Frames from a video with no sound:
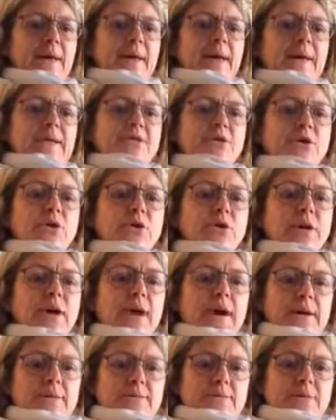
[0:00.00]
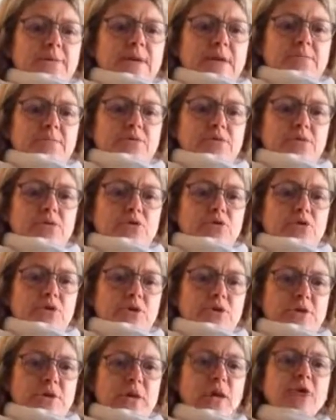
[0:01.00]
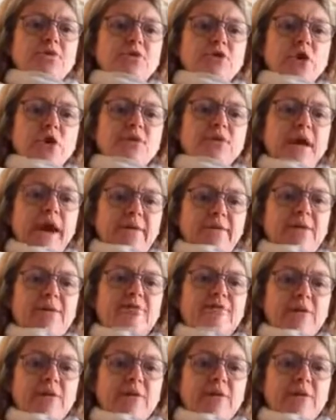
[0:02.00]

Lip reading: "It all comes," said Pooh crossly, "of not having